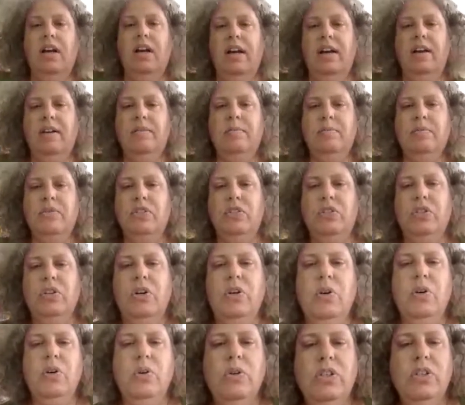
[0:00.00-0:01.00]
Um,
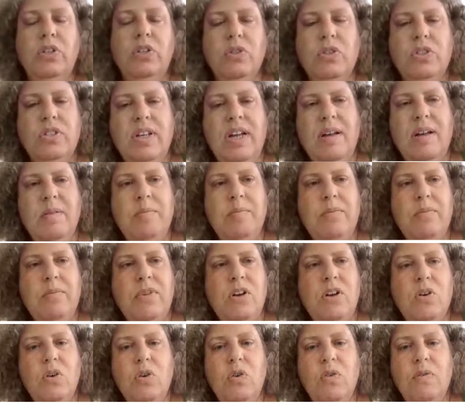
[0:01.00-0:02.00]
so you
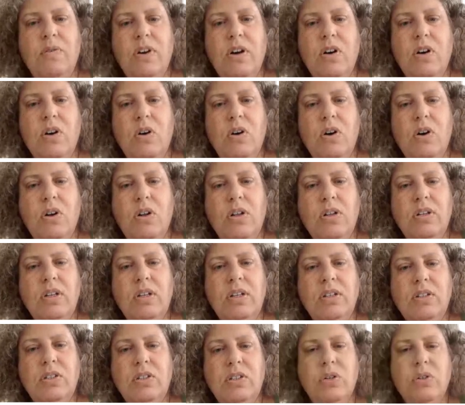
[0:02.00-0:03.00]
sum over all
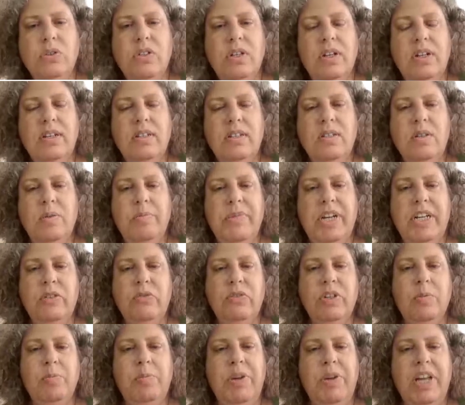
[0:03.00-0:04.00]
totally
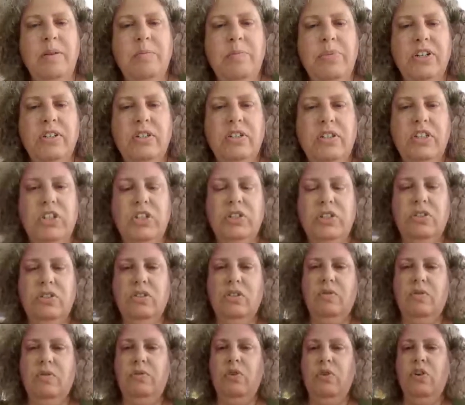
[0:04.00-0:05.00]
symmetric plane
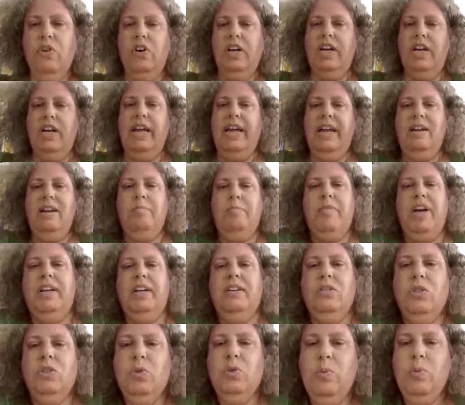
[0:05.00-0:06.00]
partitions of order n
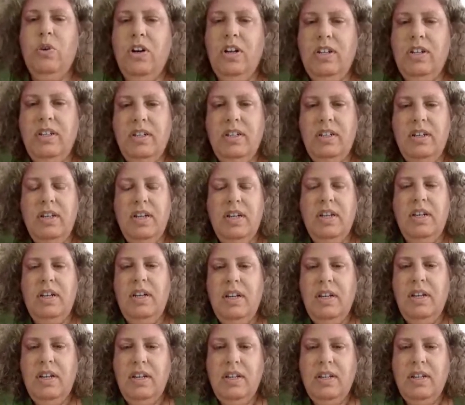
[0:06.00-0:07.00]
minus one.
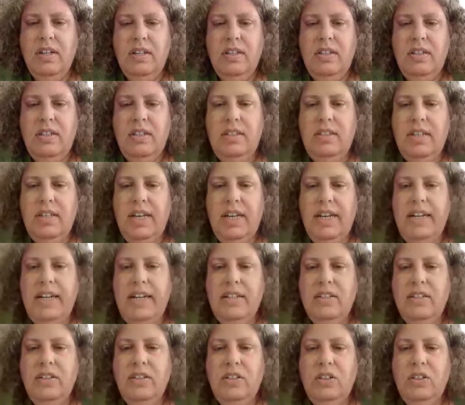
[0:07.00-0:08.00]

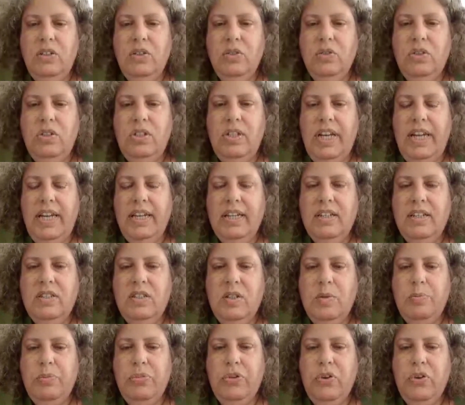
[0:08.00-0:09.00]
Then you take
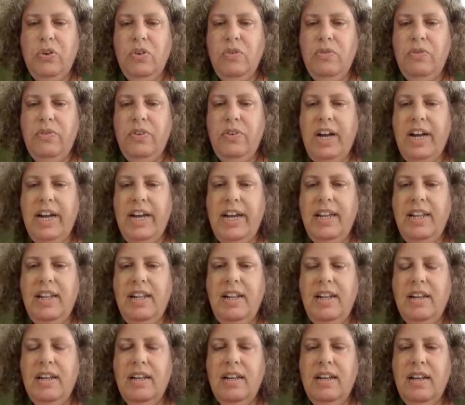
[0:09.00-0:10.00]
the
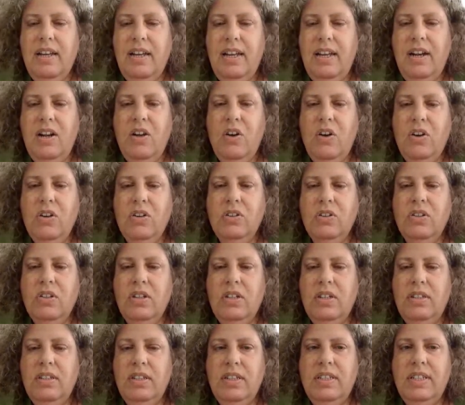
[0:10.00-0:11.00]
profile
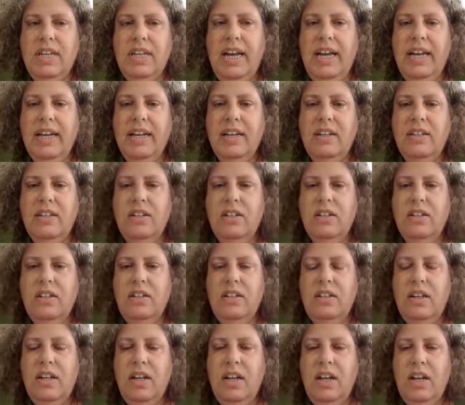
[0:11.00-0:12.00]
along the
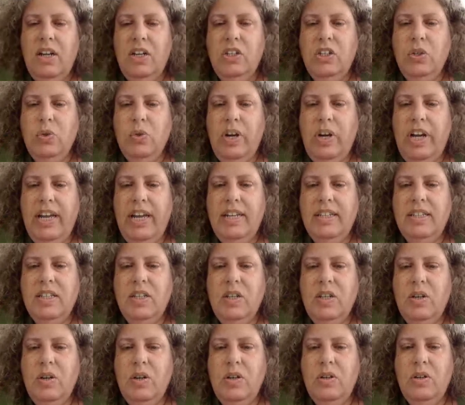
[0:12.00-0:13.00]
diagonal, you add
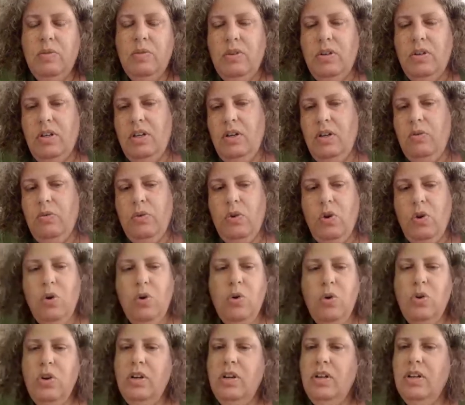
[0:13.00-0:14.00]
a, a
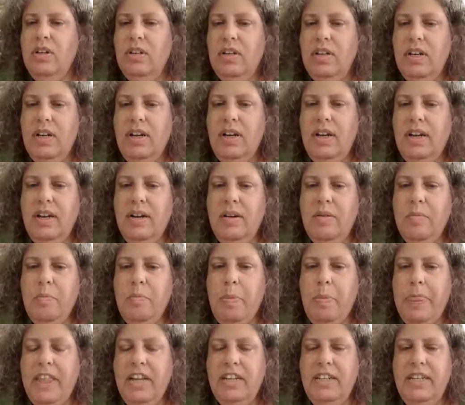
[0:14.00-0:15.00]
row,
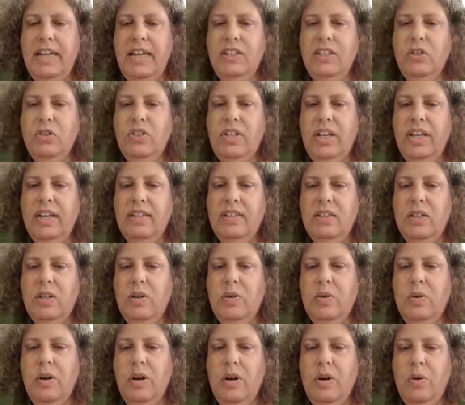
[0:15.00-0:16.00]
um, and then you take
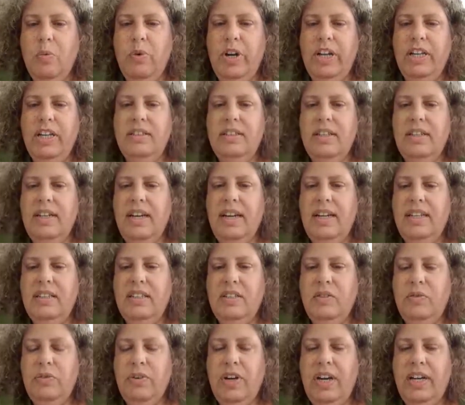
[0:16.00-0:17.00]
the a weight that I
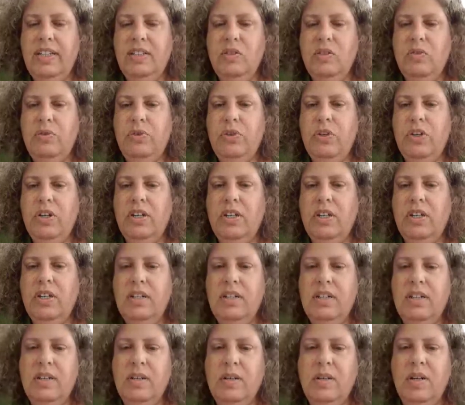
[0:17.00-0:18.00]
defined for
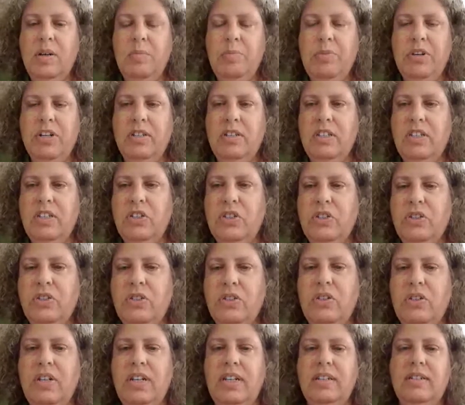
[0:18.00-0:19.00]
uh, a partition.
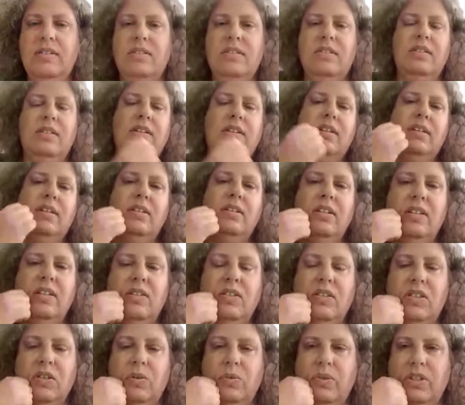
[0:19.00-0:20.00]
So that's, uh,
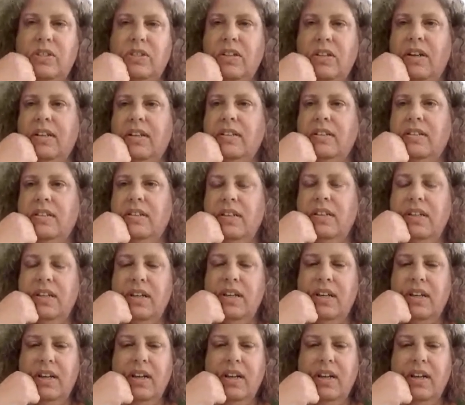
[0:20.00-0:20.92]
that's the result.